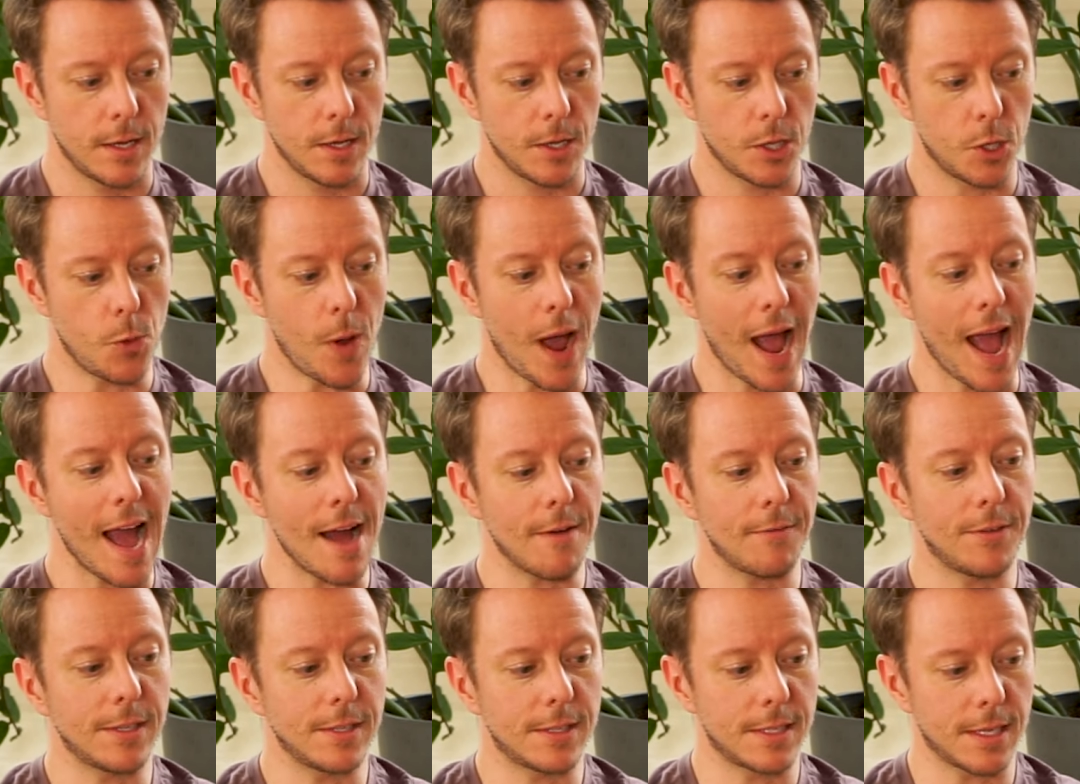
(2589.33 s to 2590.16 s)
you
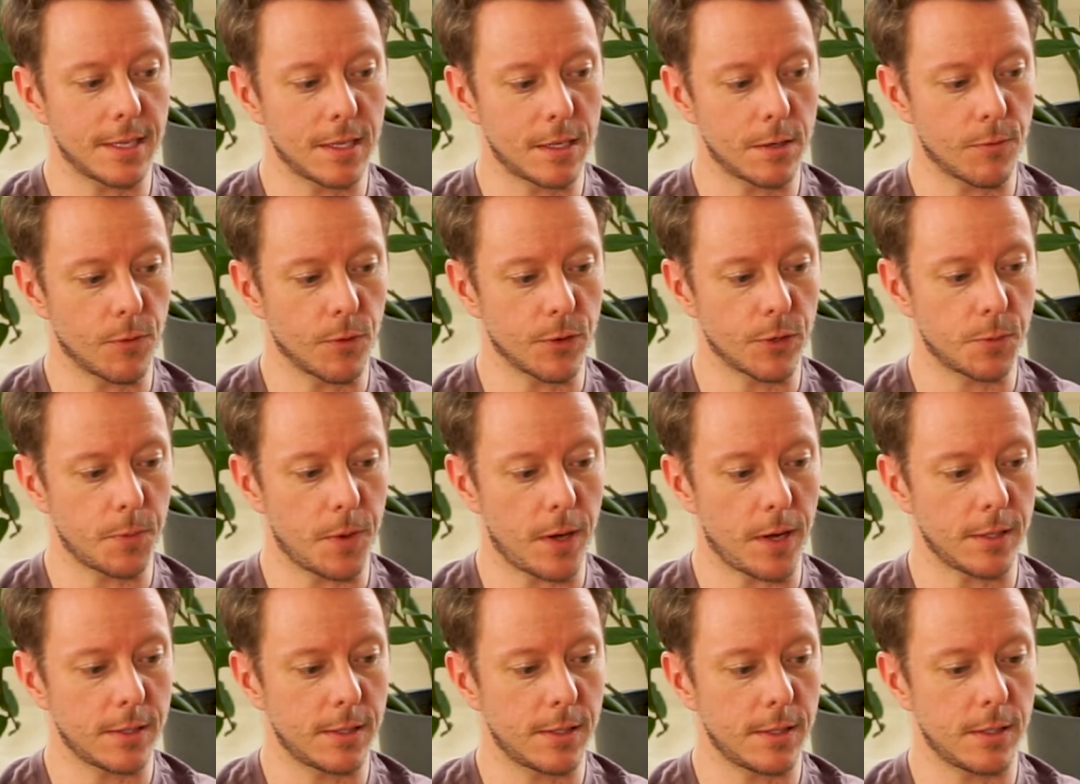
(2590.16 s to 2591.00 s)
have instinctive
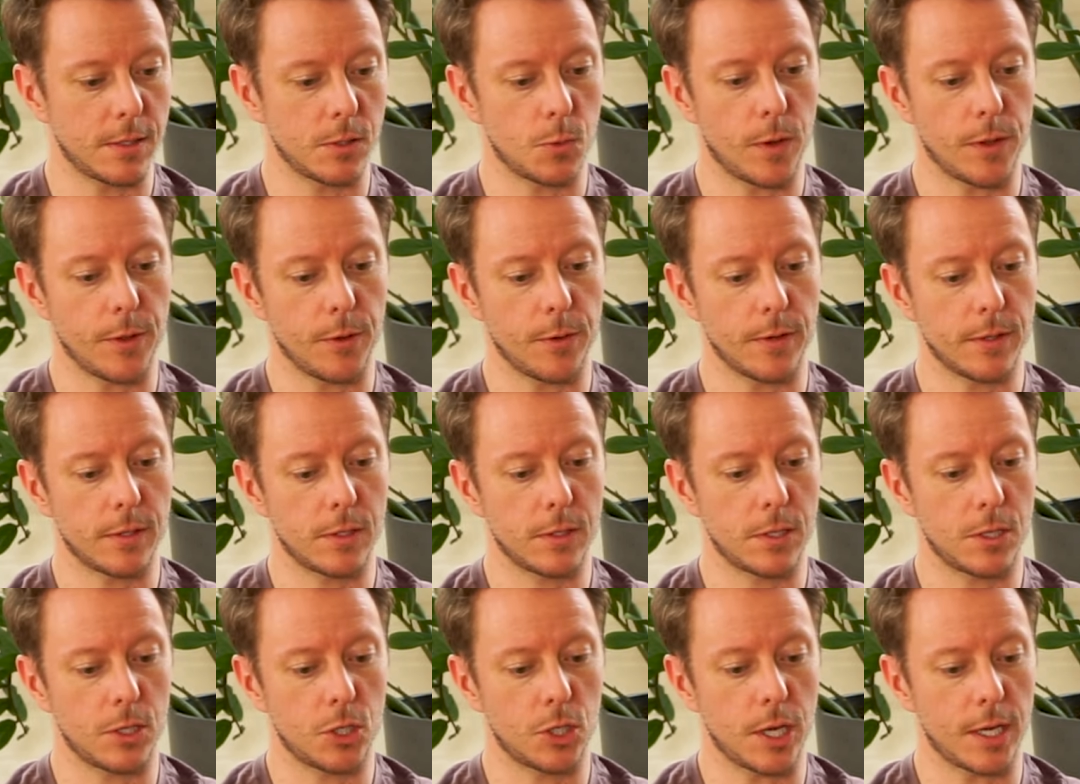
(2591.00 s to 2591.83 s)
responses, whether it's
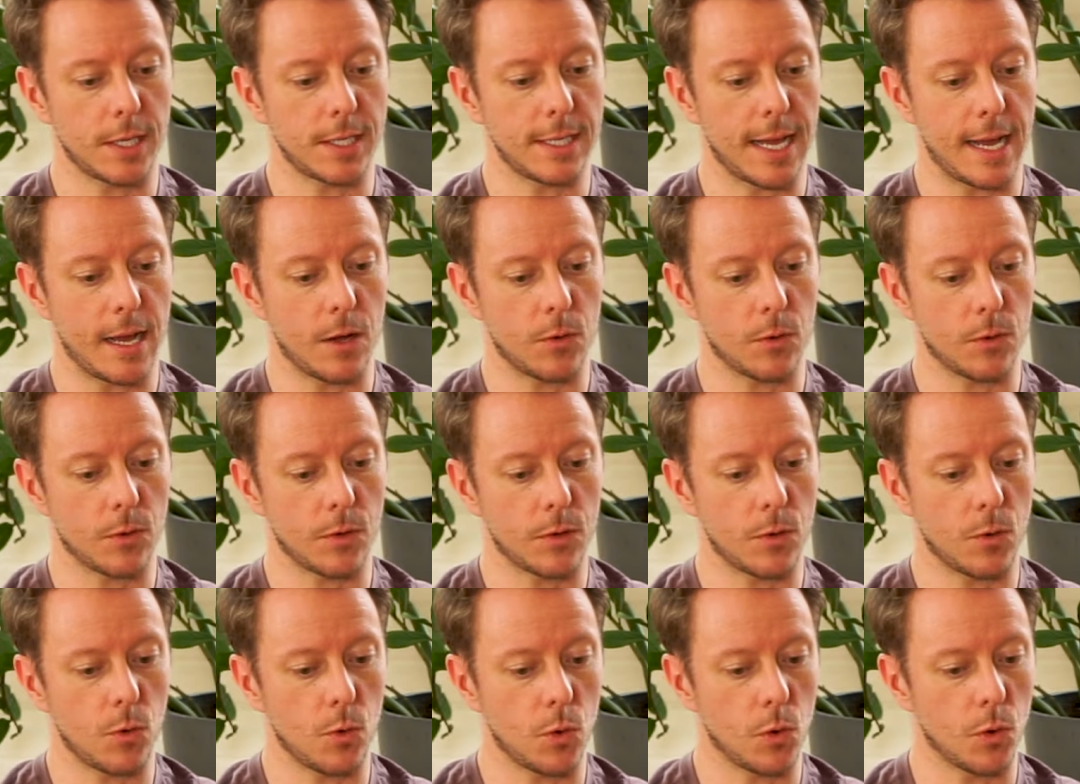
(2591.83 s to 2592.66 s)
to shut
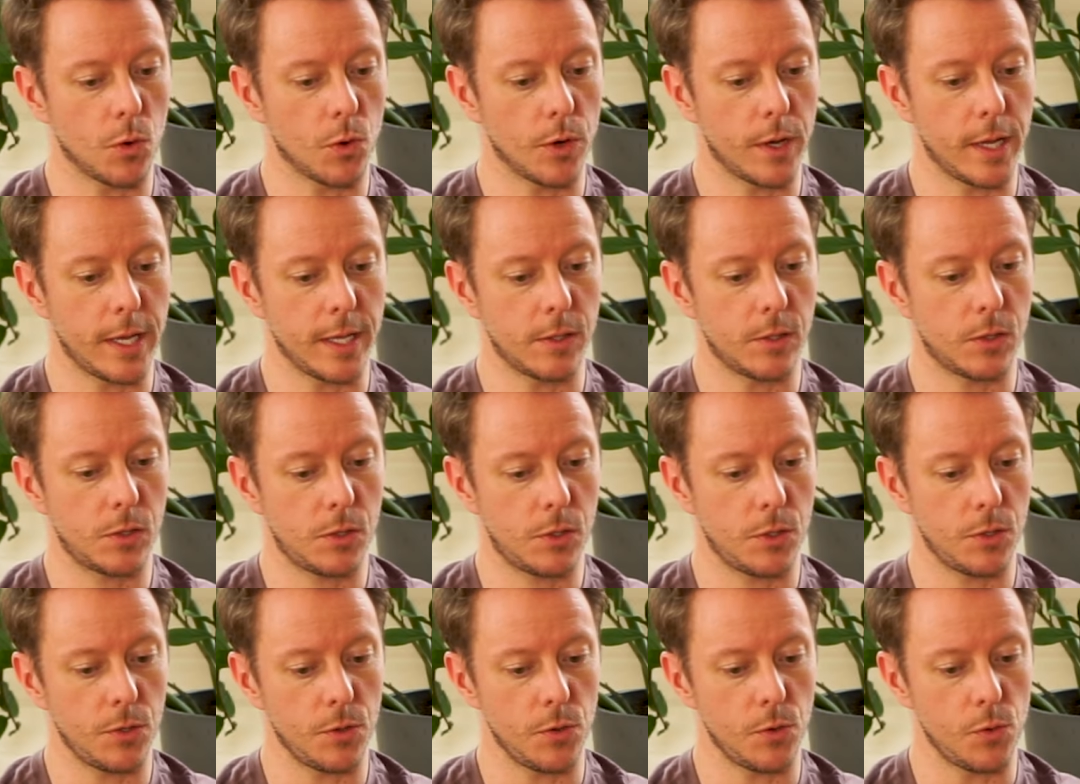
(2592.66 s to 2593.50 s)
down or it's
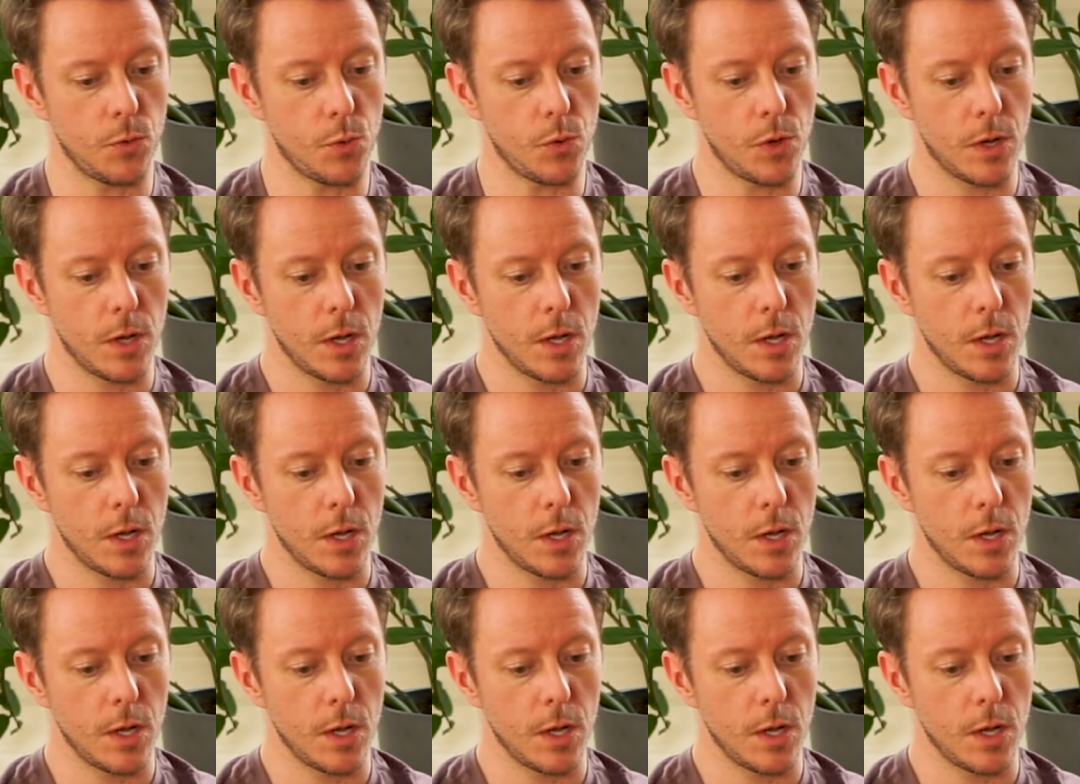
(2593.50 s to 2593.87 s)
to